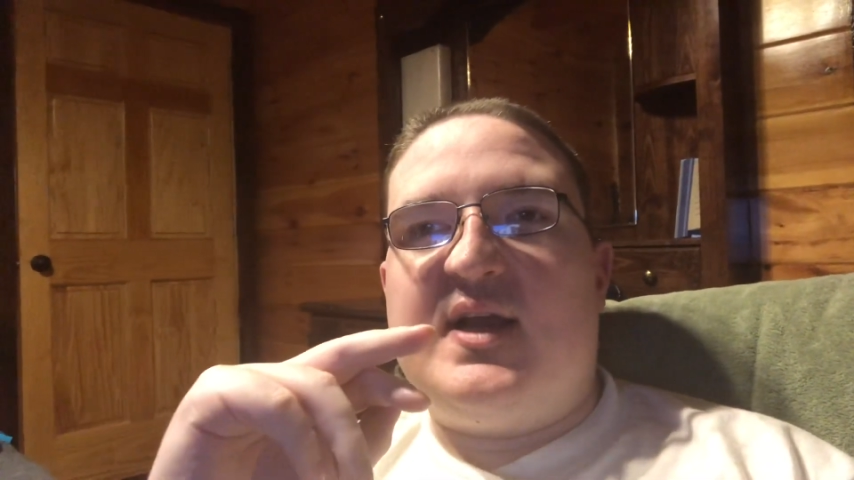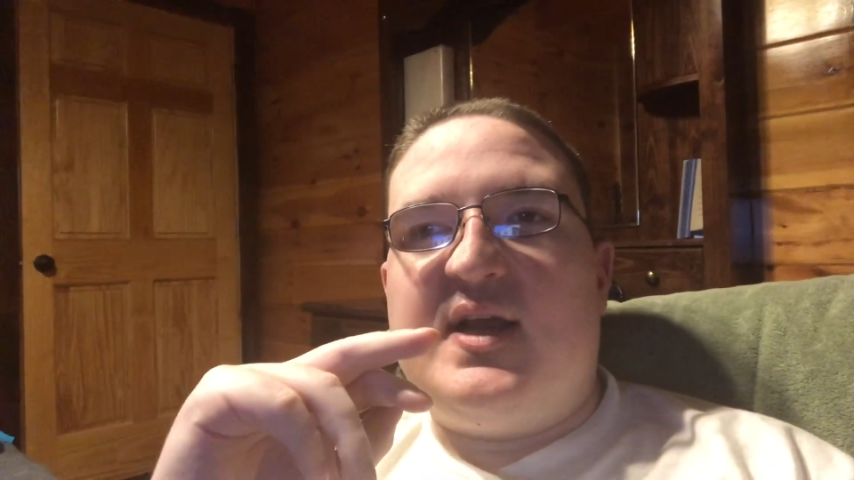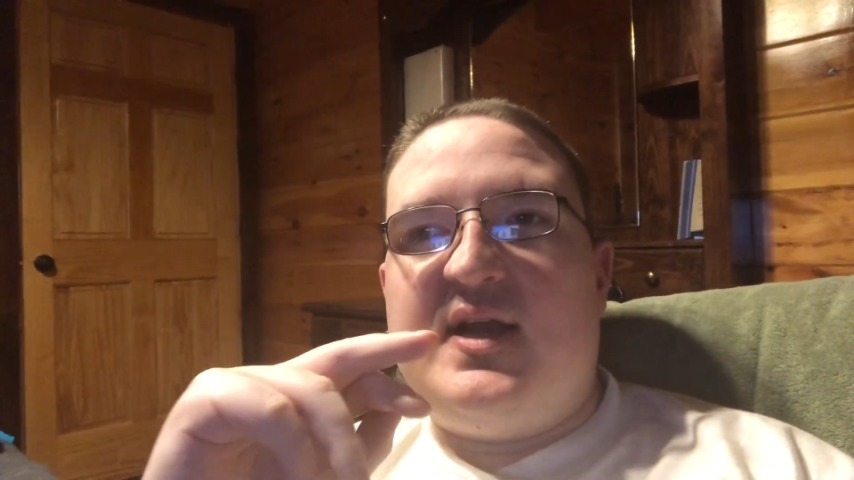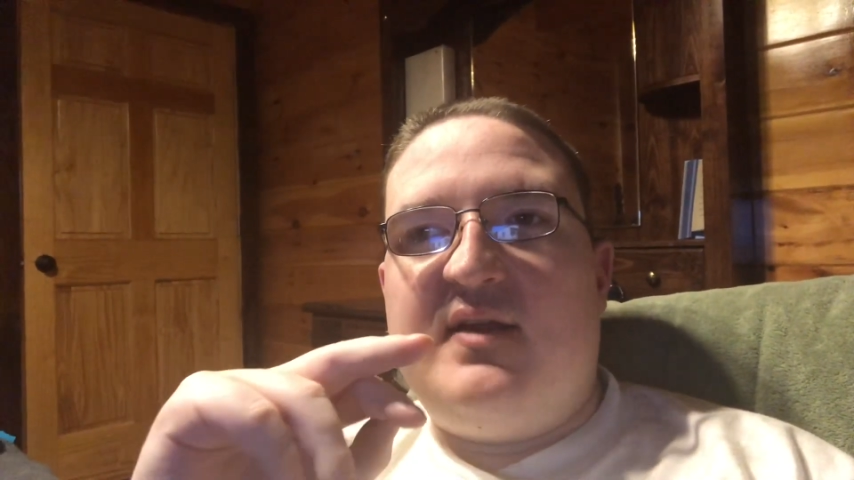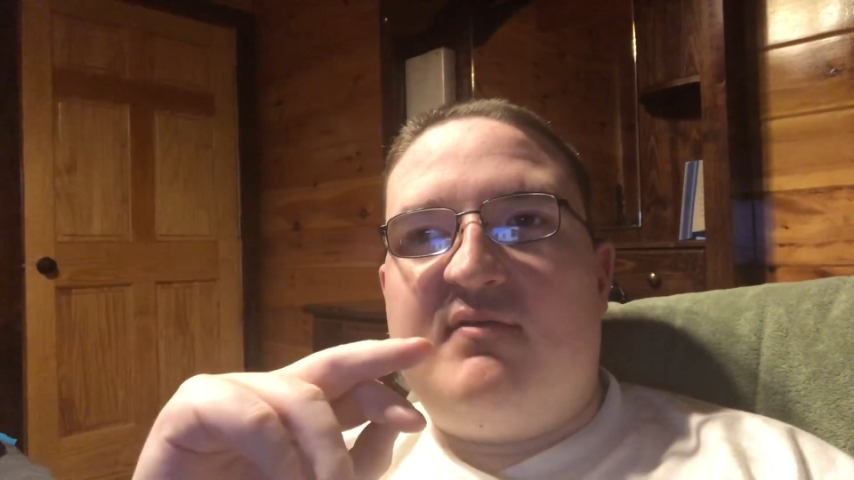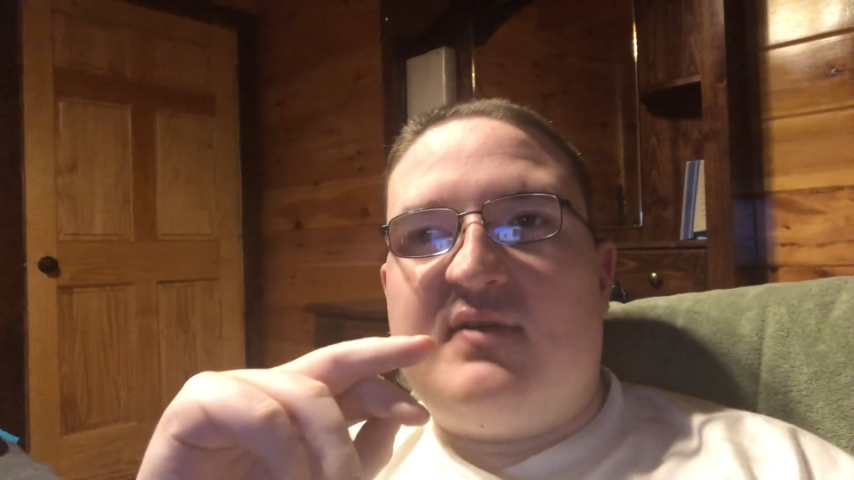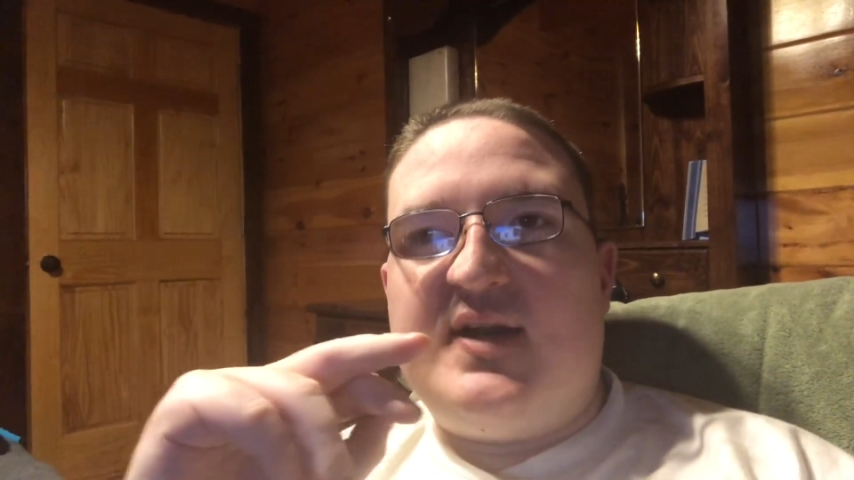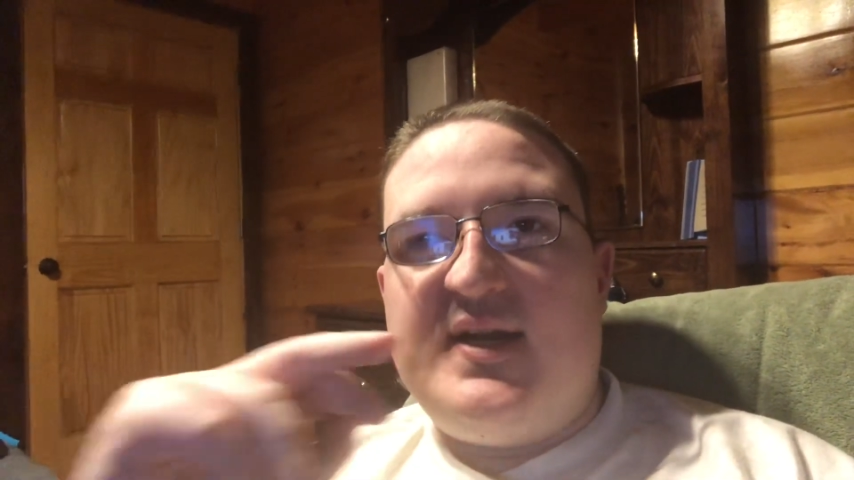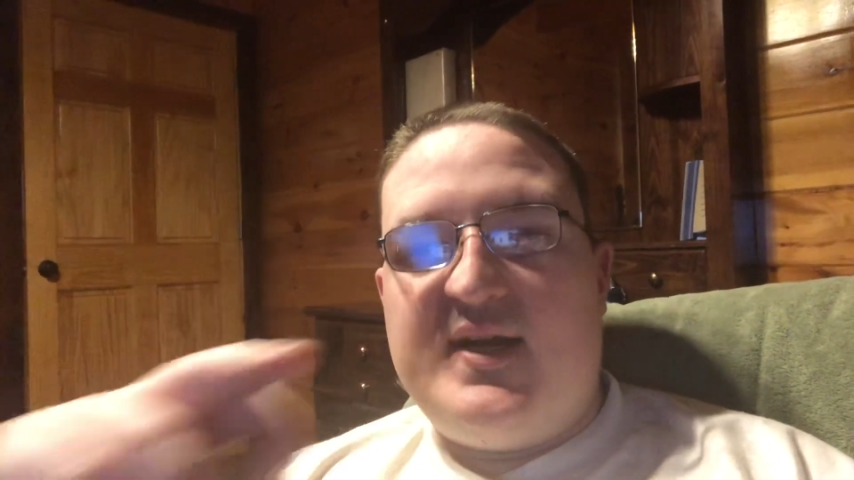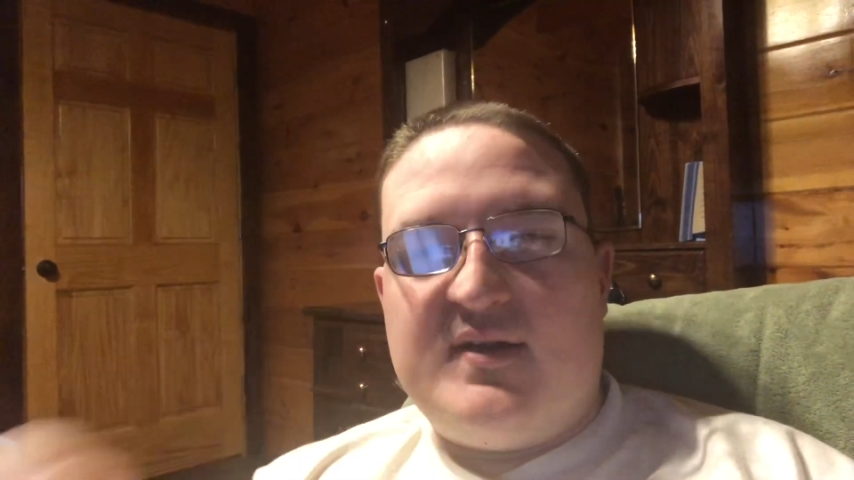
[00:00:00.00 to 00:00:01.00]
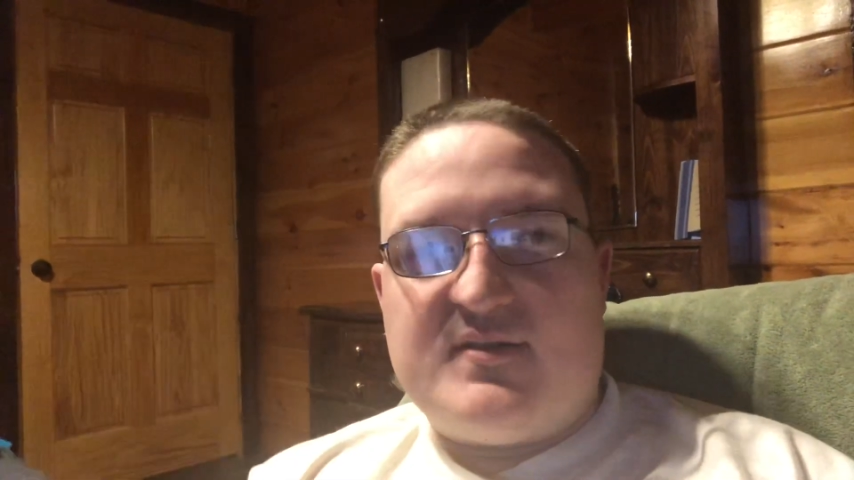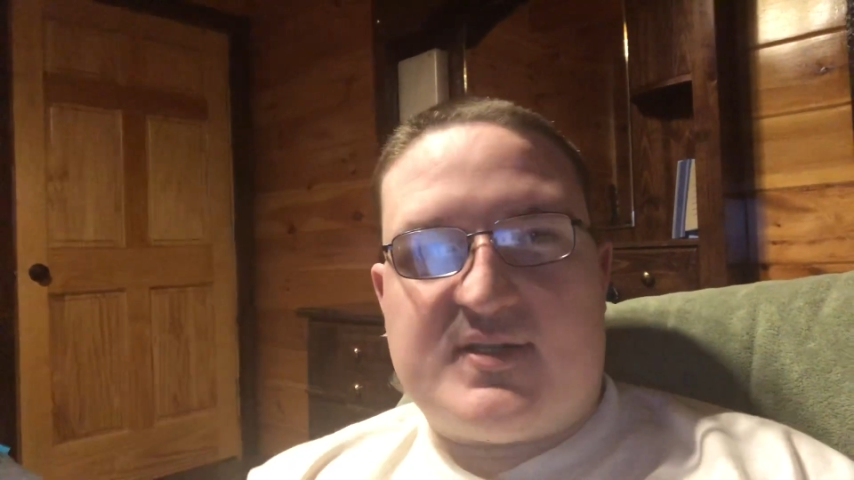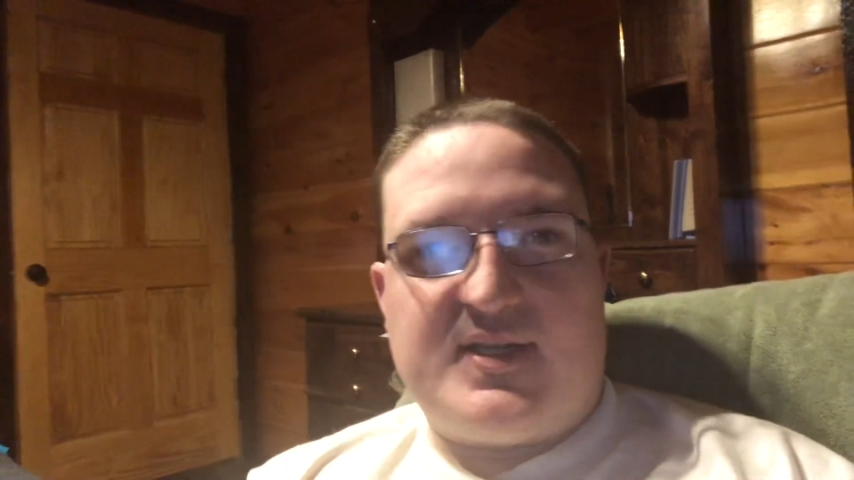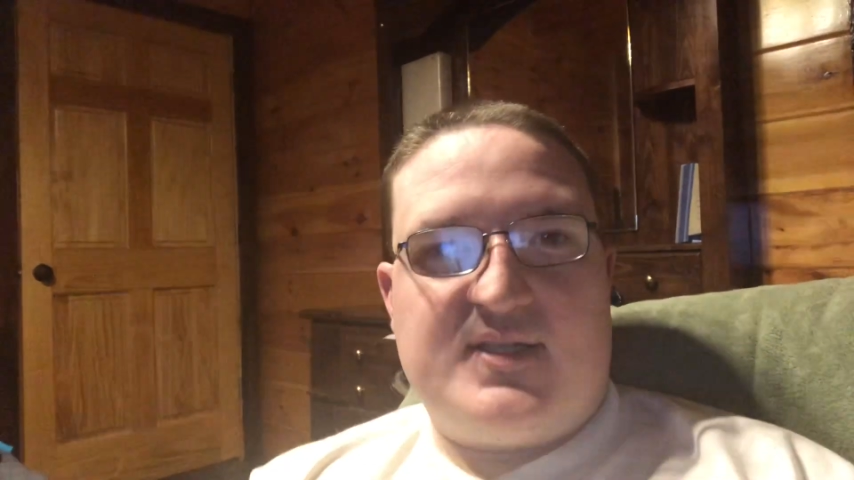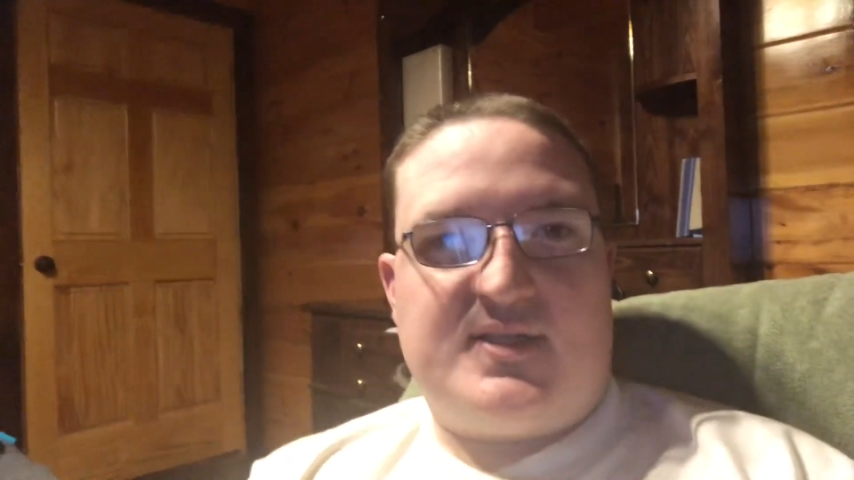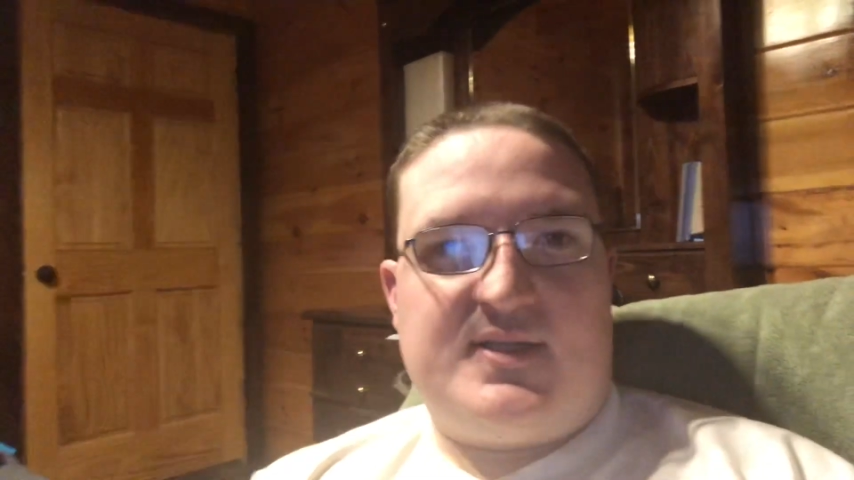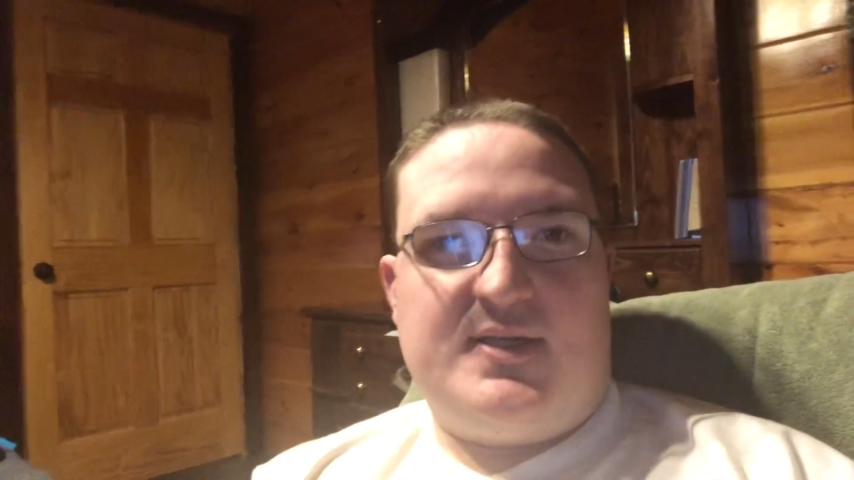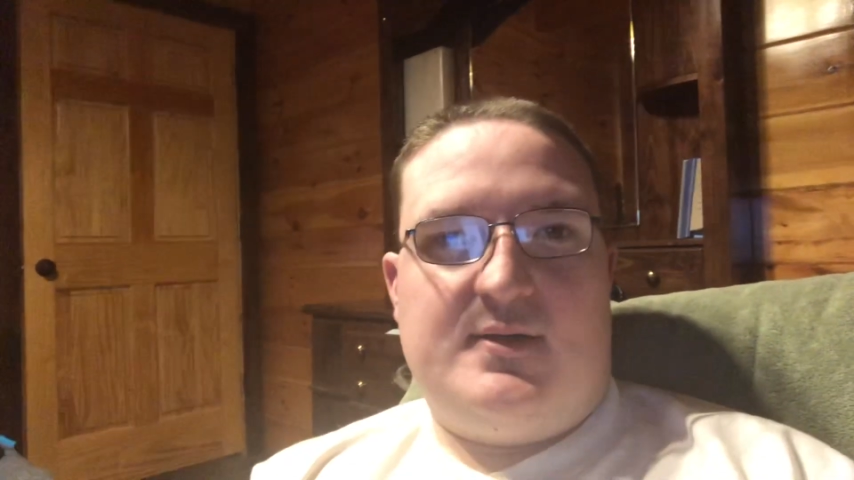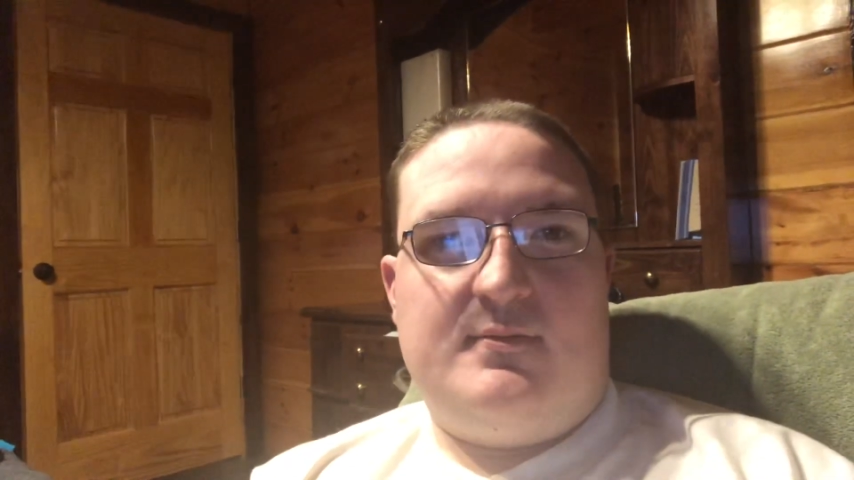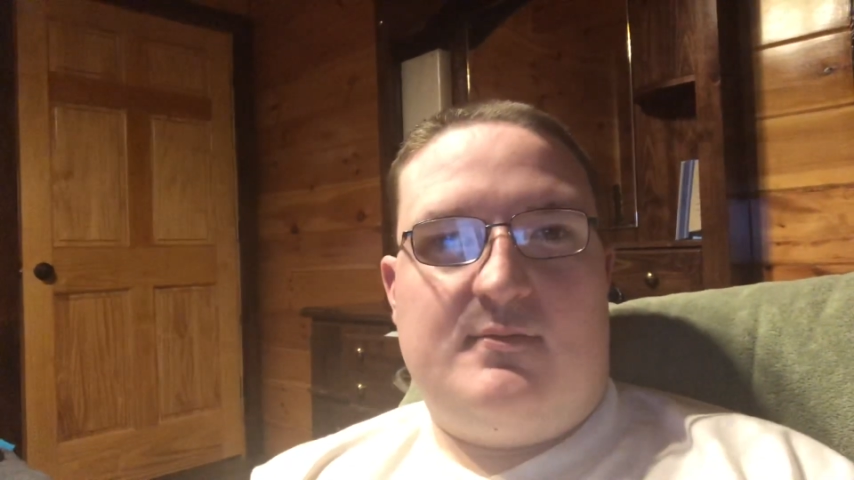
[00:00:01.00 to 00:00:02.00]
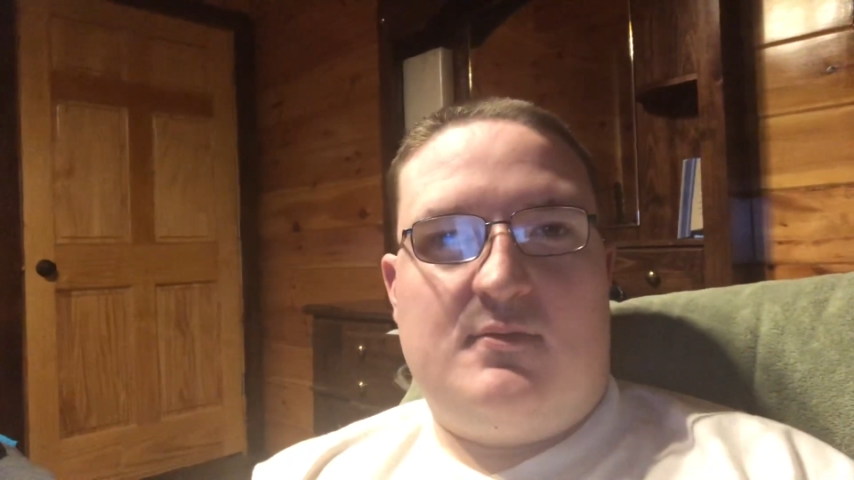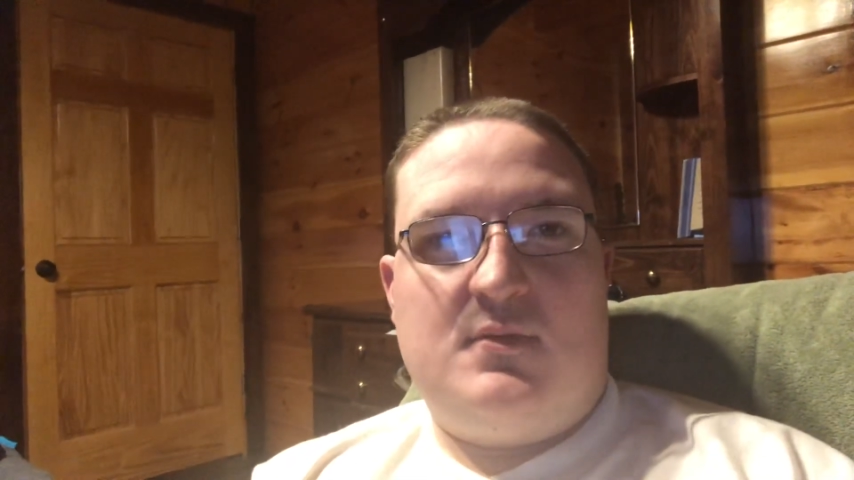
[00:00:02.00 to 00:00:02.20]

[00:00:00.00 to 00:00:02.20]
a radio system?